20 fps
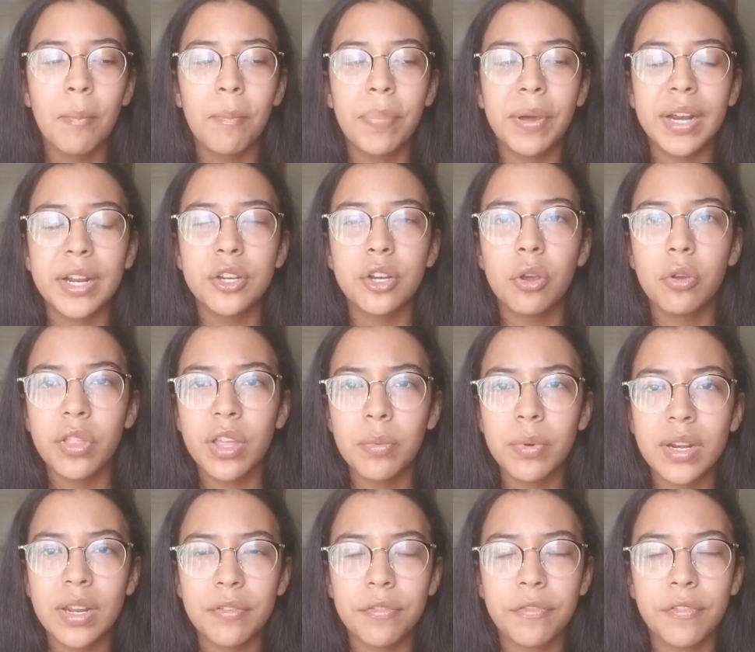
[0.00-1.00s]
But I know that
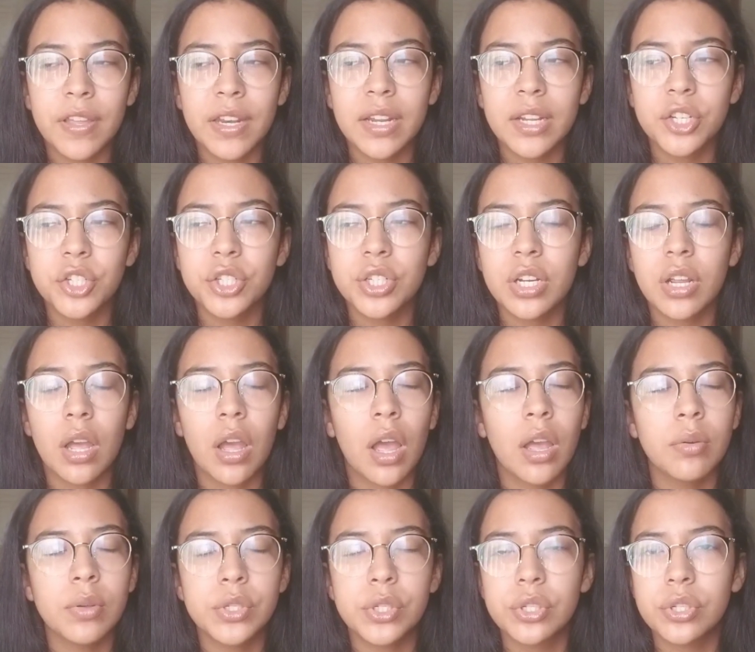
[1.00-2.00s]
when I finished,
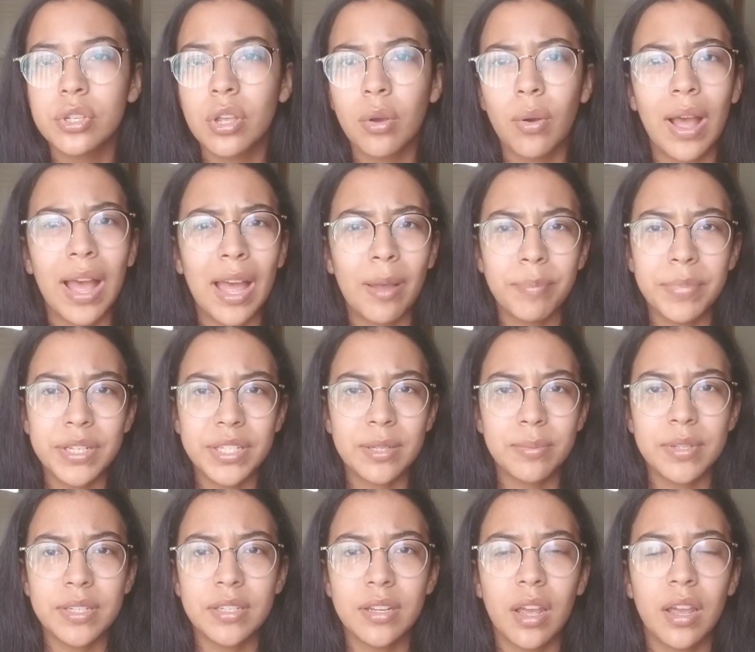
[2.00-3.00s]
I was so happy to
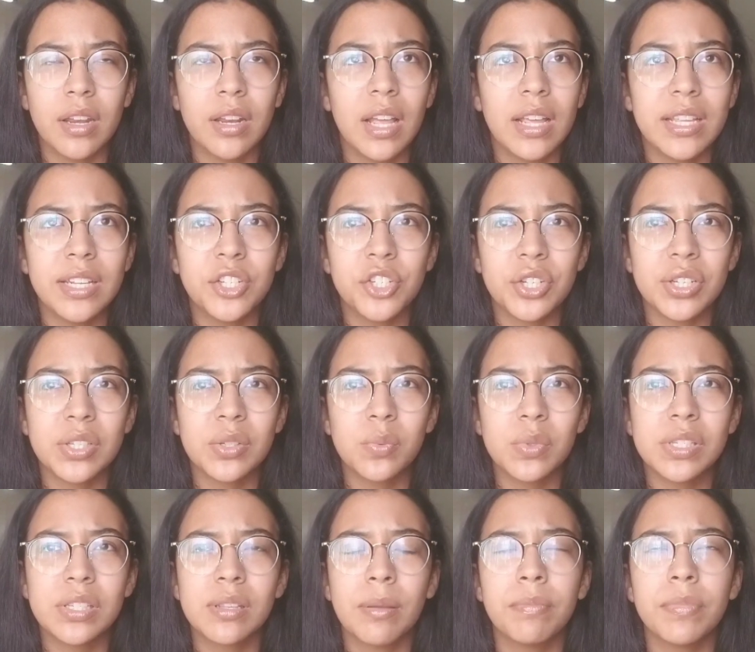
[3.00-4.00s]
be done. It just
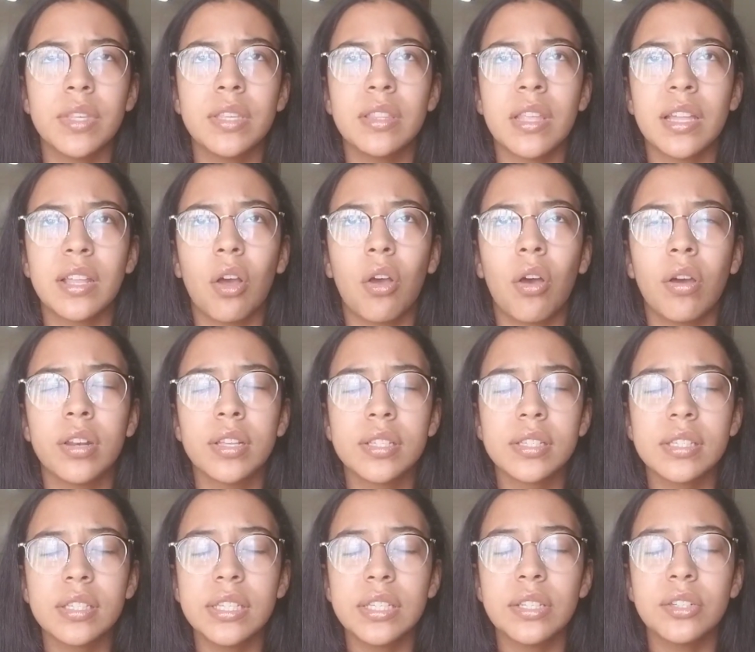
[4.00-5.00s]
was something that
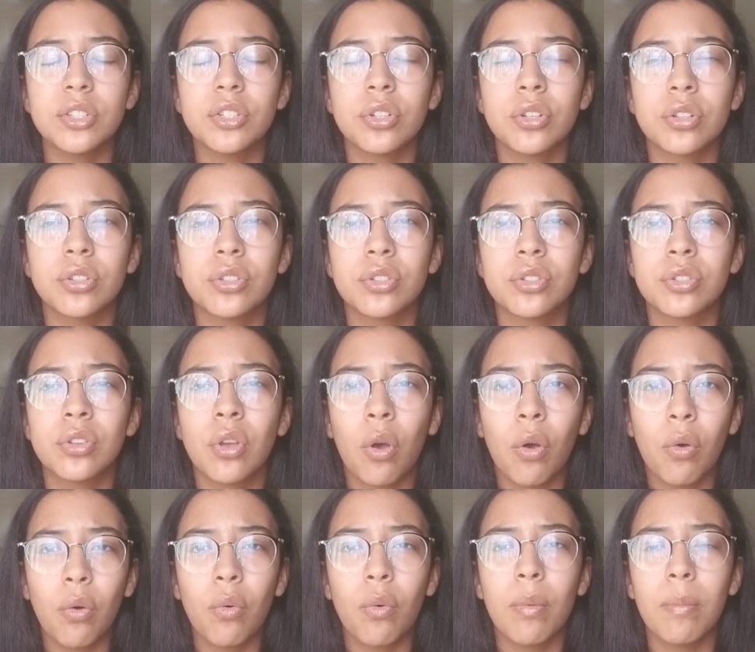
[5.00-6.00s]
honestly took
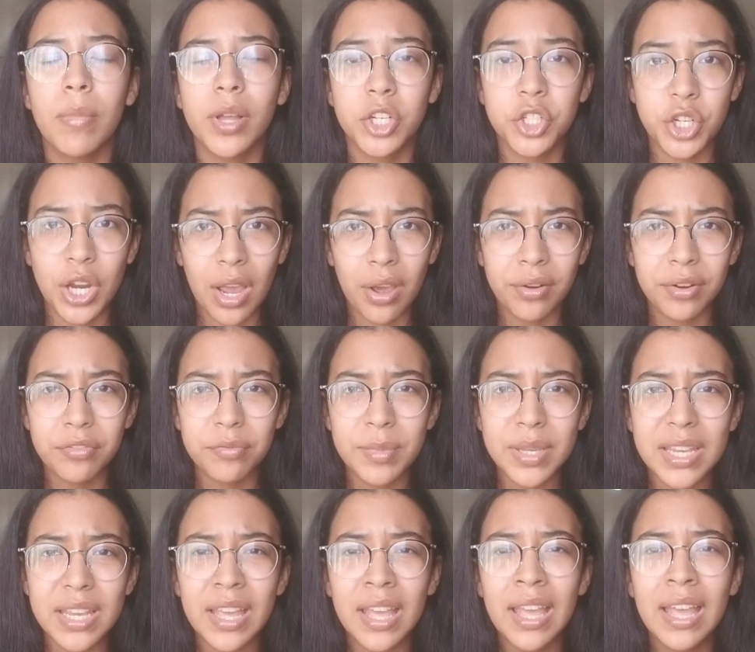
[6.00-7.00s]
so much out of
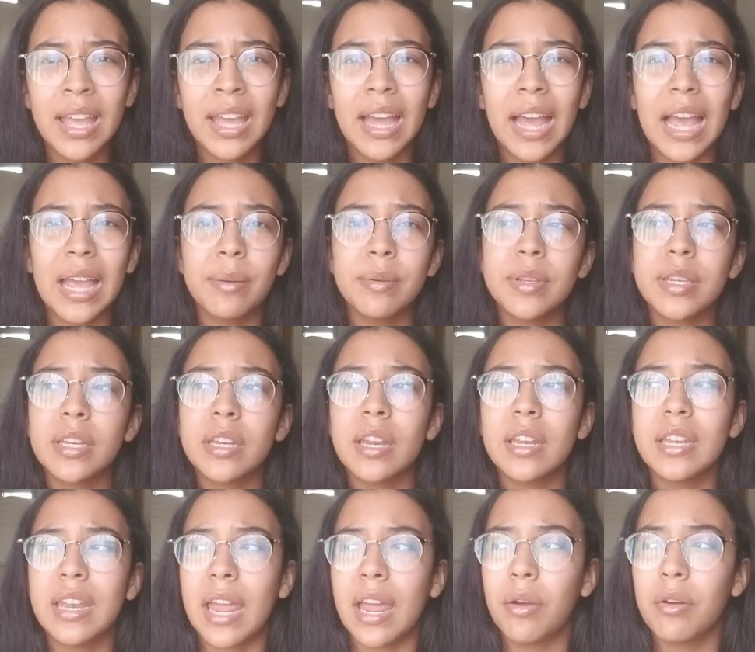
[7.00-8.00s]
me. I mean,
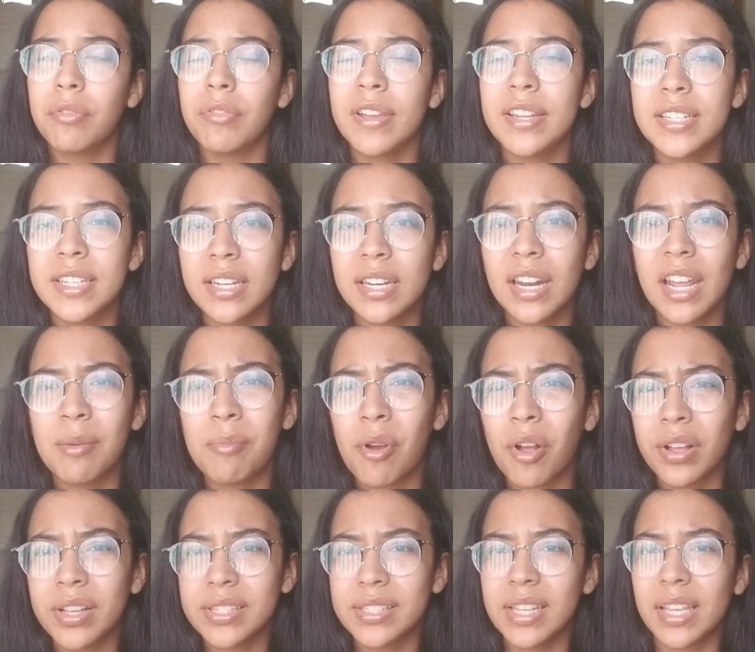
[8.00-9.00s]
now if I did it, I'd
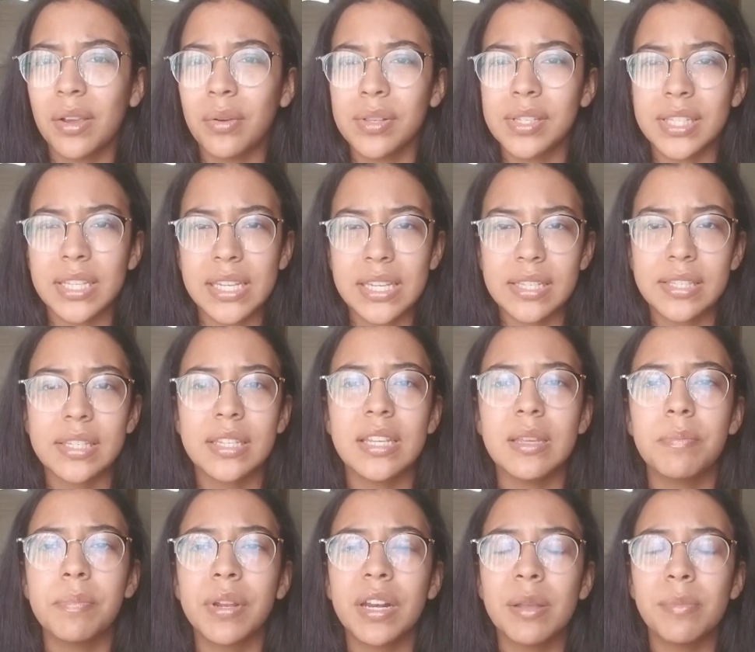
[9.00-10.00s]
probably say it was
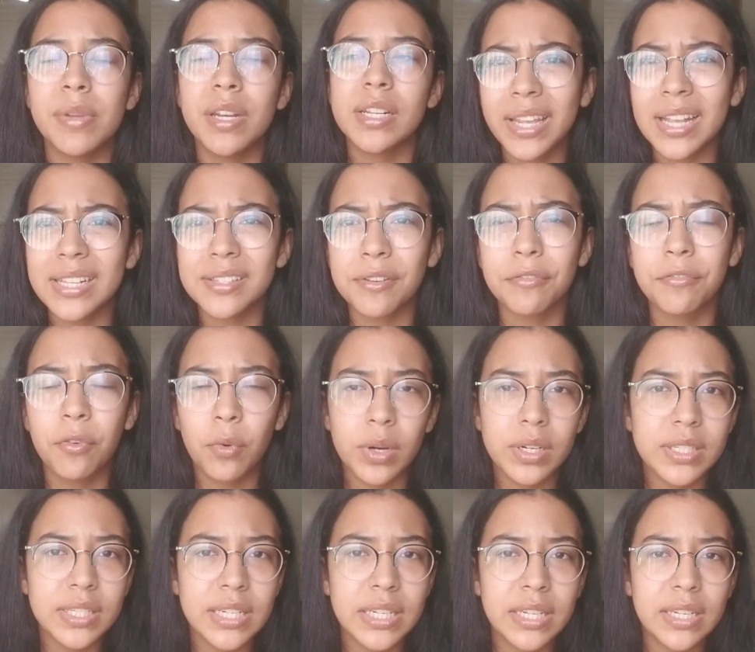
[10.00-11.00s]
easy, but I mean, like, as a
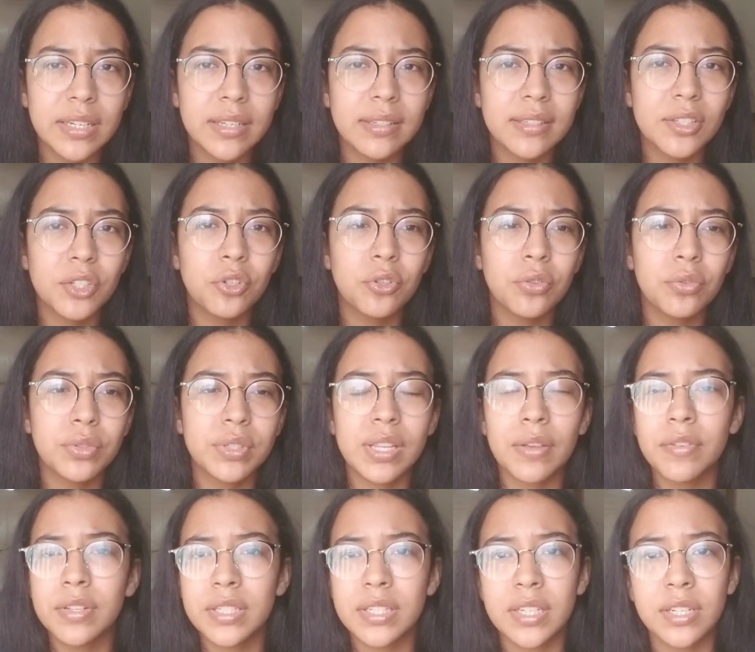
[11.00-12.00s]
14 to
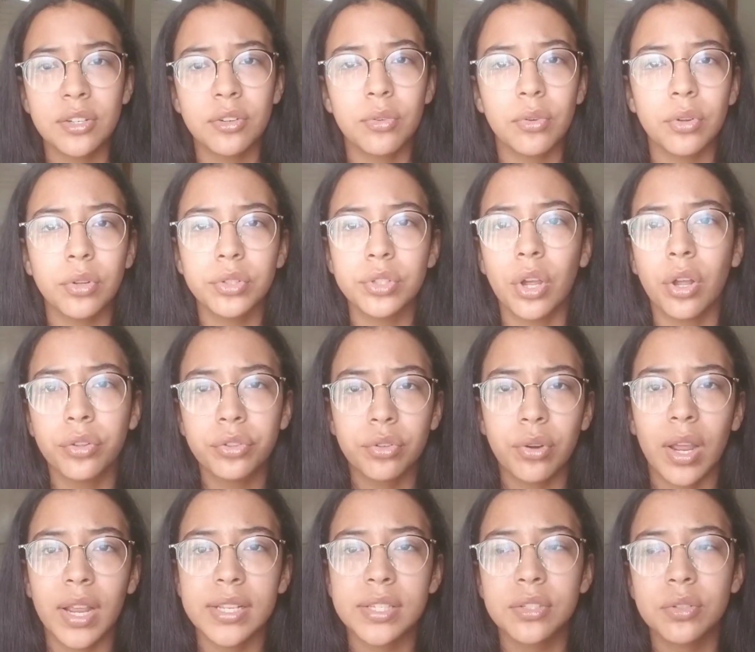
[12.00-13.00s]
17-year-old all through
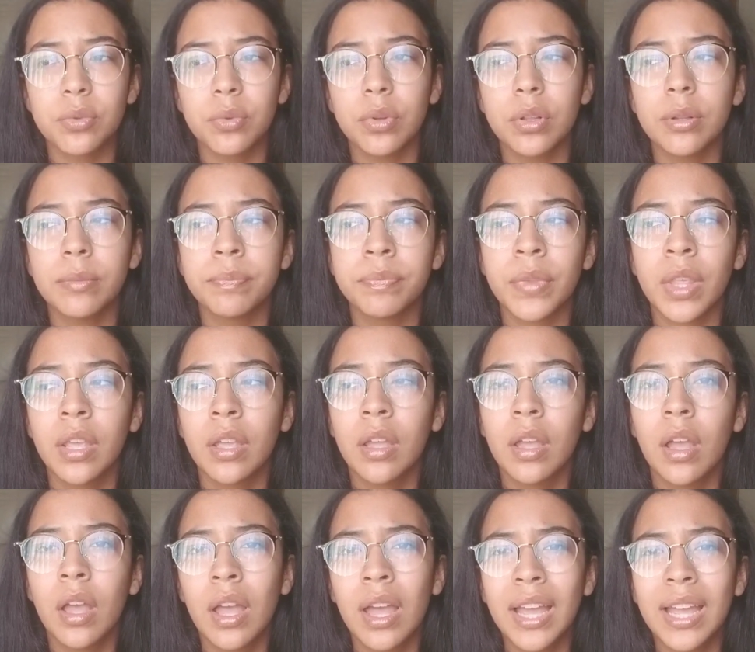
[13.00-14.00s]
high school,
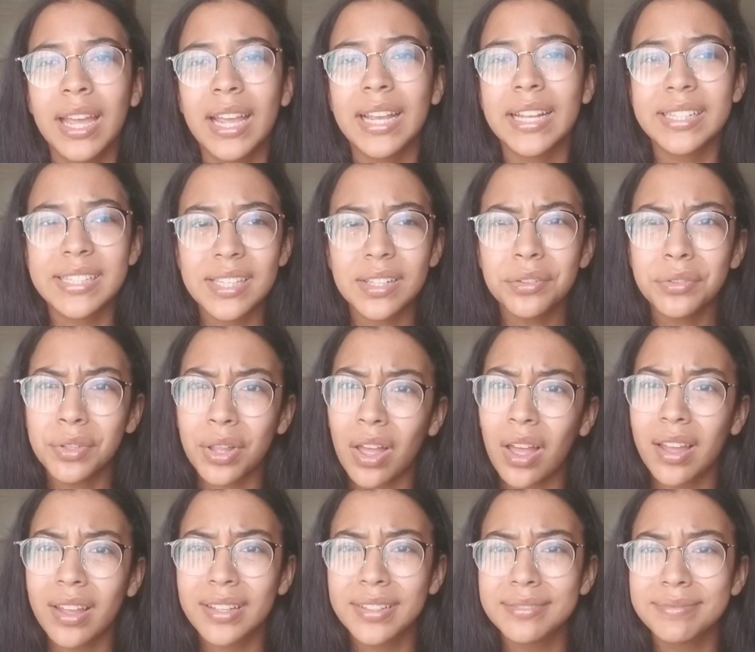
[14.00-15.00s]
it's a
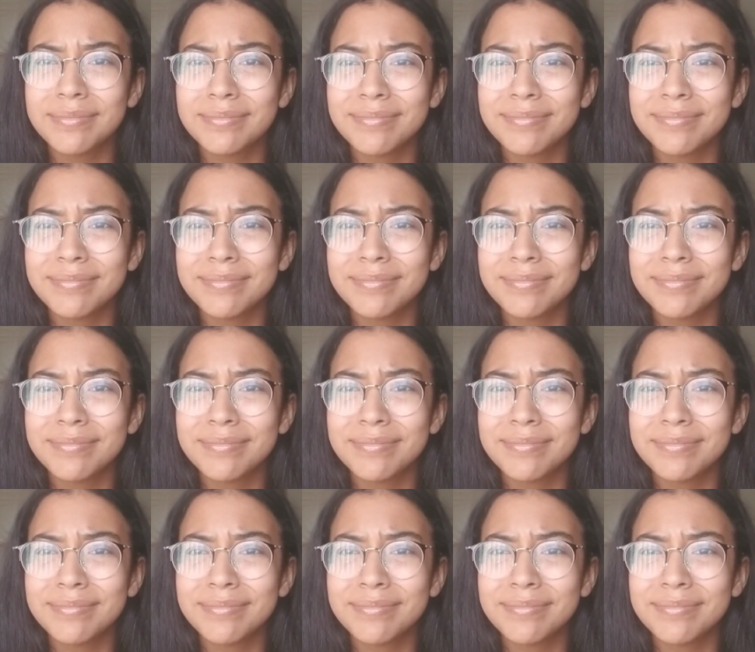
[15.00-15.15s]
lot.